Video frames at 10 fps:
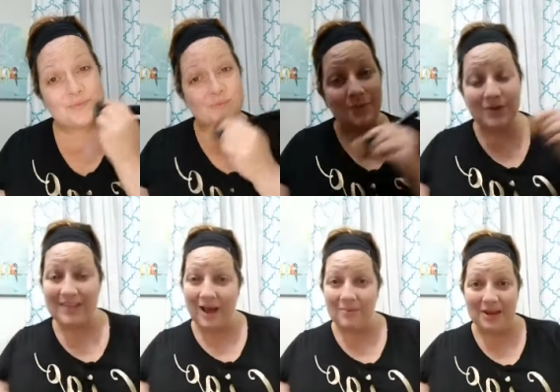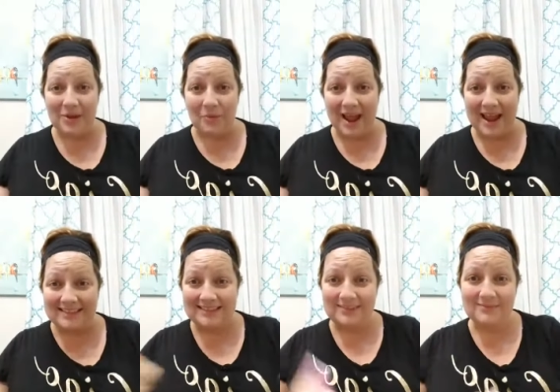without being
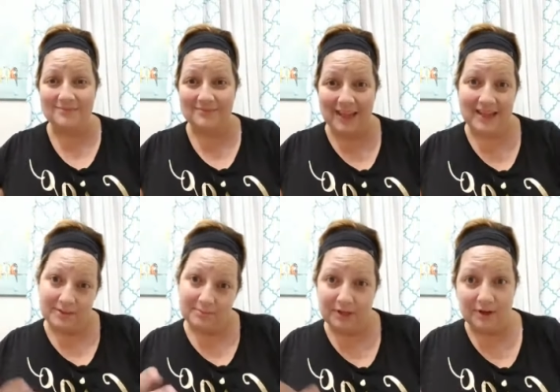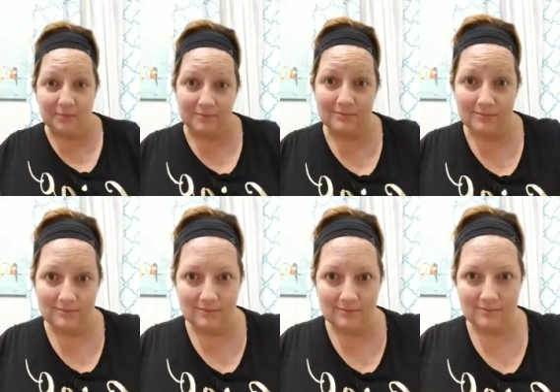white, like, you know,
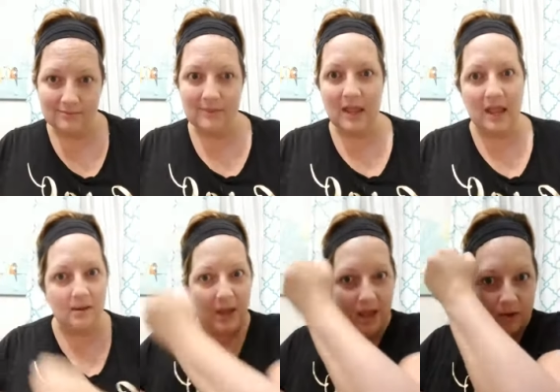in a bad